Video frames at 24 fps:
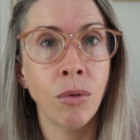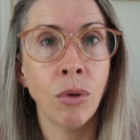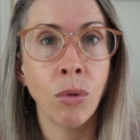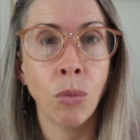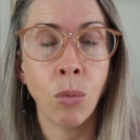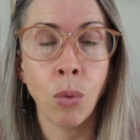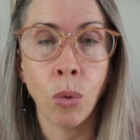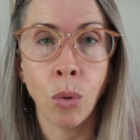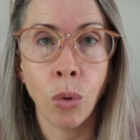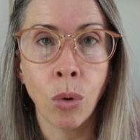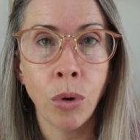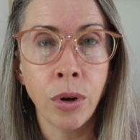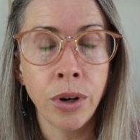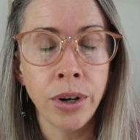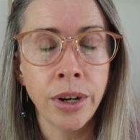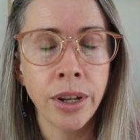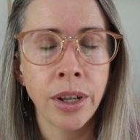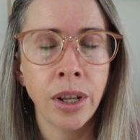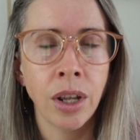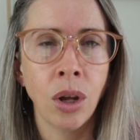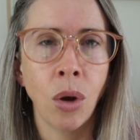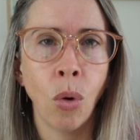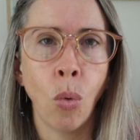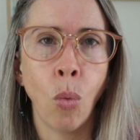reward
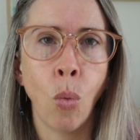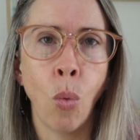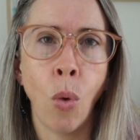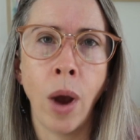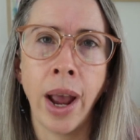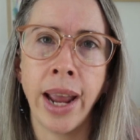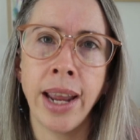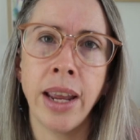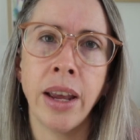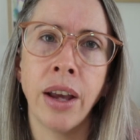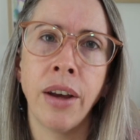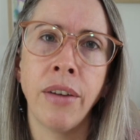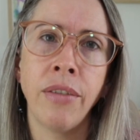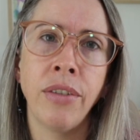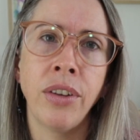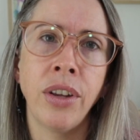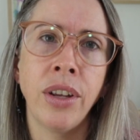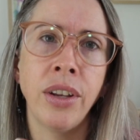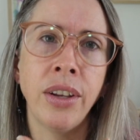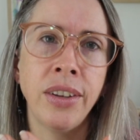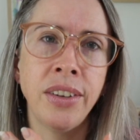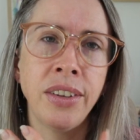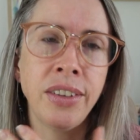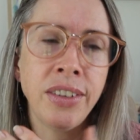way of
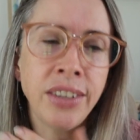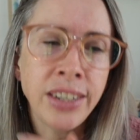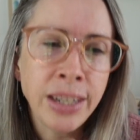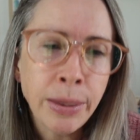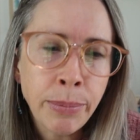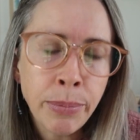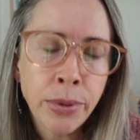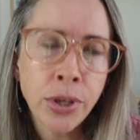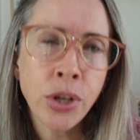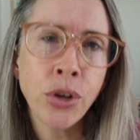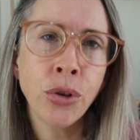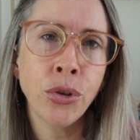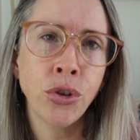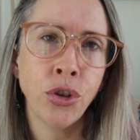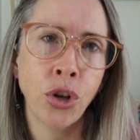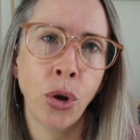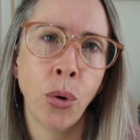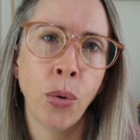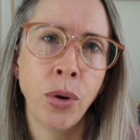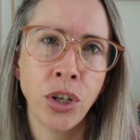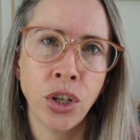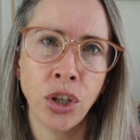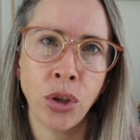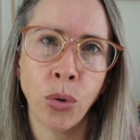dipping your
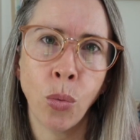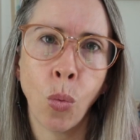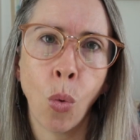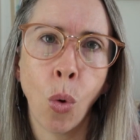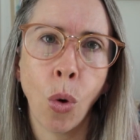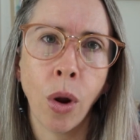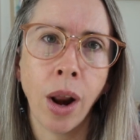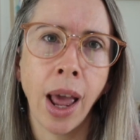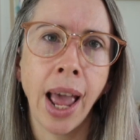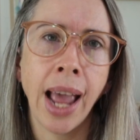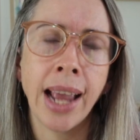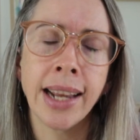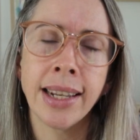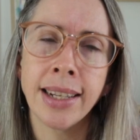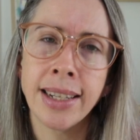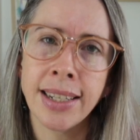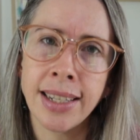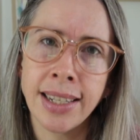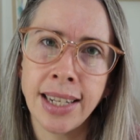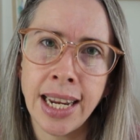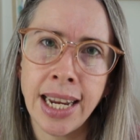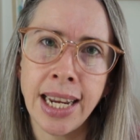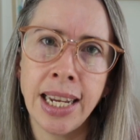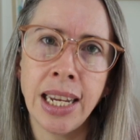toe into the water and
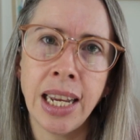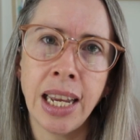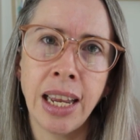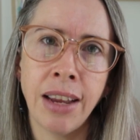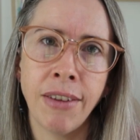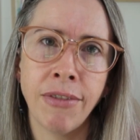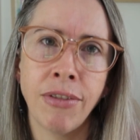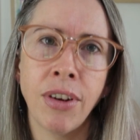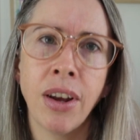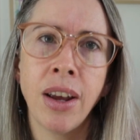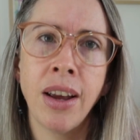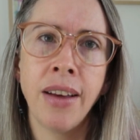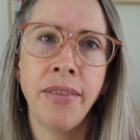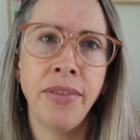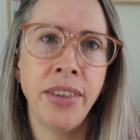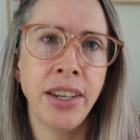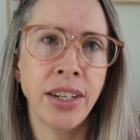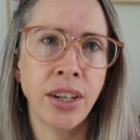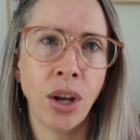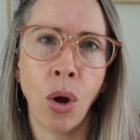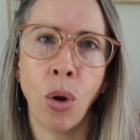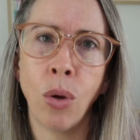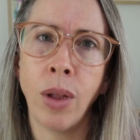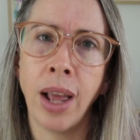seeing if
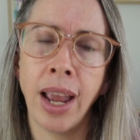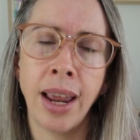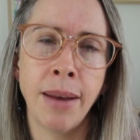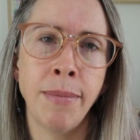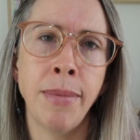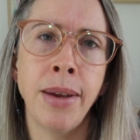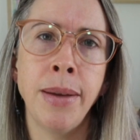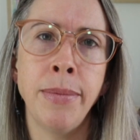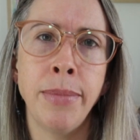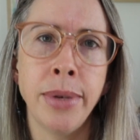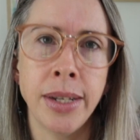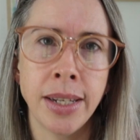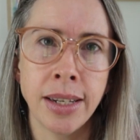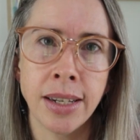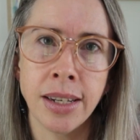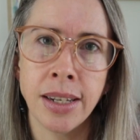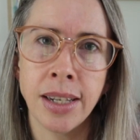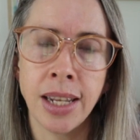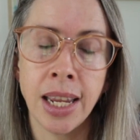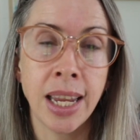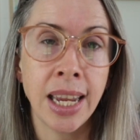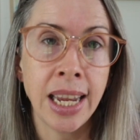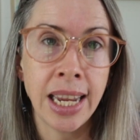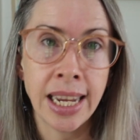this whole handmade
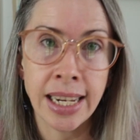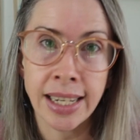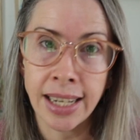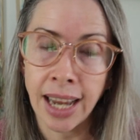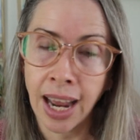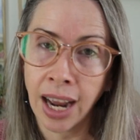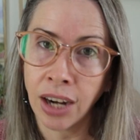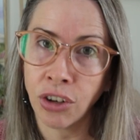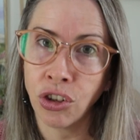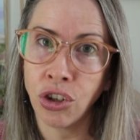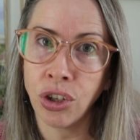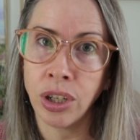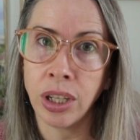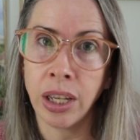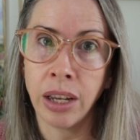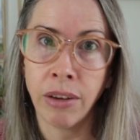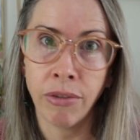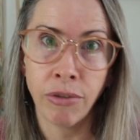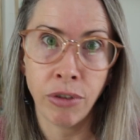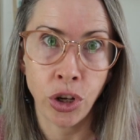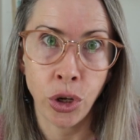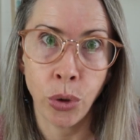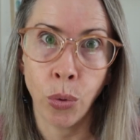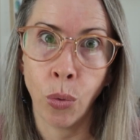business thing is actually
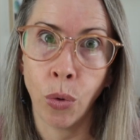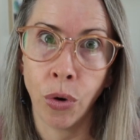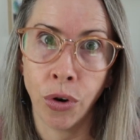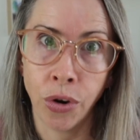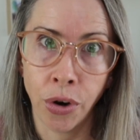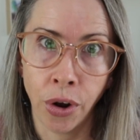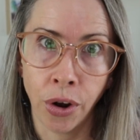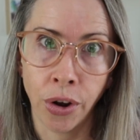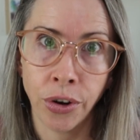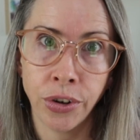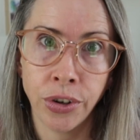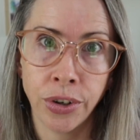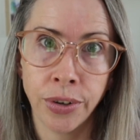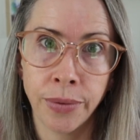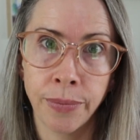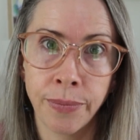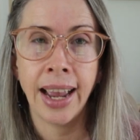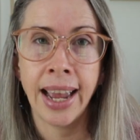for you or not.